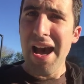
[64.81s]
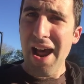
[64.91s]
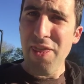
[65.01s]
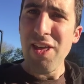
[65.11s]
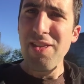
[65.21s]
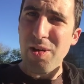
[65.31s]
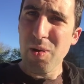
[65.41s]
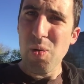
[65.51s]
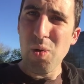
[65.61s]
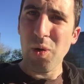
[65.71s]
I think the
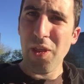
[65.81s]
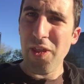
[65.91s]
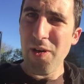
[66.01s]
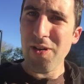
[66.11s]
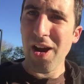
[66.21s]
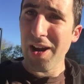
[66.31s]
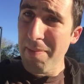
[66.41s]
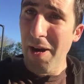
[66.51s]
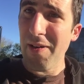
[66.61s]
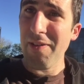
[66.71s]
Google that they're talking
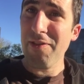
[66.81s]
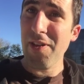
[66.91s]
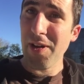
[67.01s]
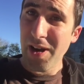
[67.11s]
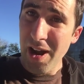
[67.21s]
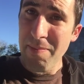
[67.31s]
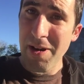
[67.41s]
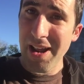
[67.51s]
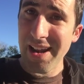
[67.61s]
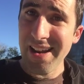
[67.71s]
about for their
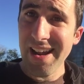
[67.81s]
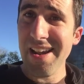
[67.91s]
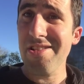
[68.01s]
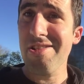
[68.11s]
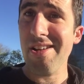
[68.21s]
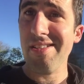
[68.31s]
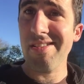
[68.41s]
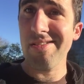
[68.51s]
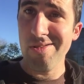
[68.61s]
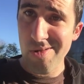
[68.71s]
company is
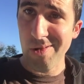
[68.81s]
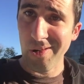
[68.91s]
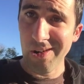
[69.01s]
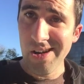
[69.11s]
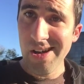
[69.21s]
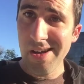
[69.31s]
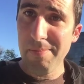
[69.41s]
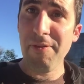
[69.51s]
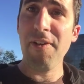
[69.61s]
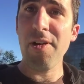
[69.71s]
just Google.
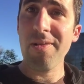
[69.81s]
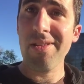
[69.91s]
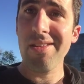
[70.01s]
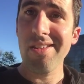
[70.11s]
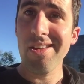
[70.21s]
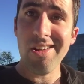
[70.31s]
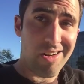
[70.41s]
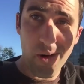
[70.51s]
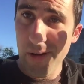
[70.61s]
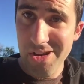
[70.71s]
But folks, you
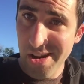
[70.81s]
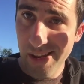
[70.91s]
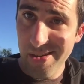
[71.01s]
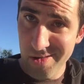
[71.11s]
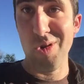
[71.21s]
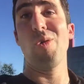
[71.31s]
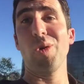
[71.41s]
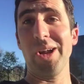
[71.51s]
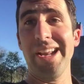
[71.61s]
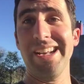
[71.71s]
could always just
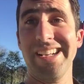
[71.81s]
Google it.